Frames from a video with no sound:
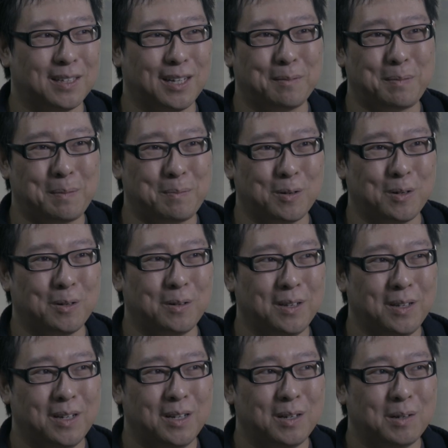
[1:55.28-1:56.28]
A lot of
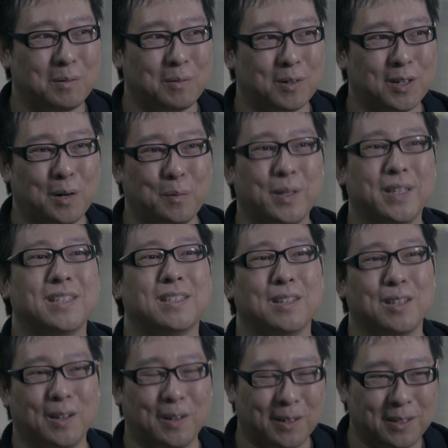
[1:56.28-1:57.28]
people were not
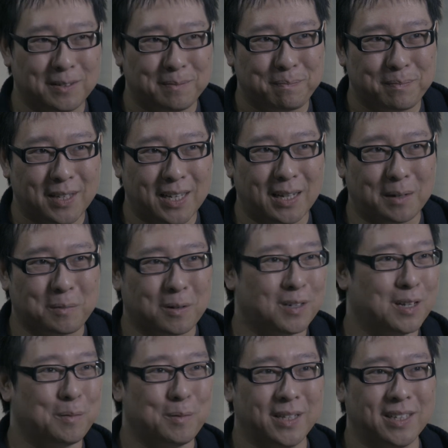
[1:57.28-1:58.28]
willing to learn and
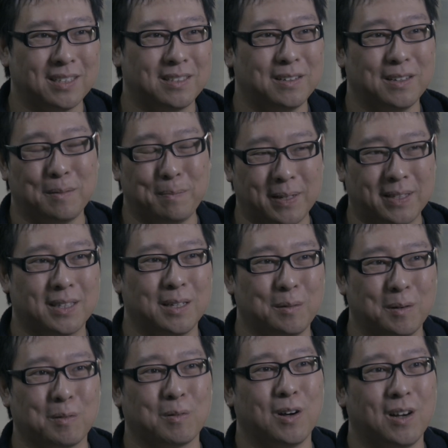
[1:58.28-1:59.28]
were not willing to admit
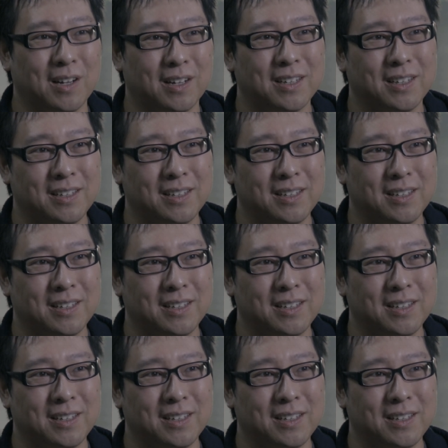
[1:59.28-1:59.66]
they were wrong.